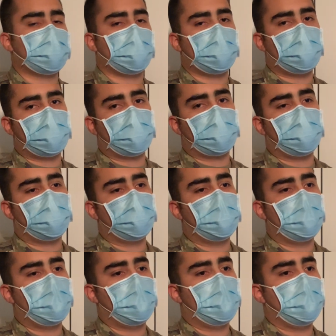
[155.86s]
the leader
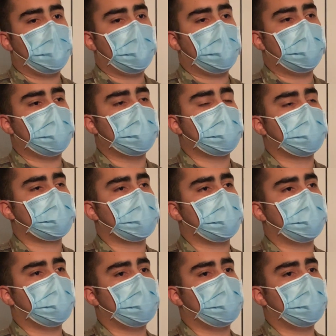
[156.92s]
is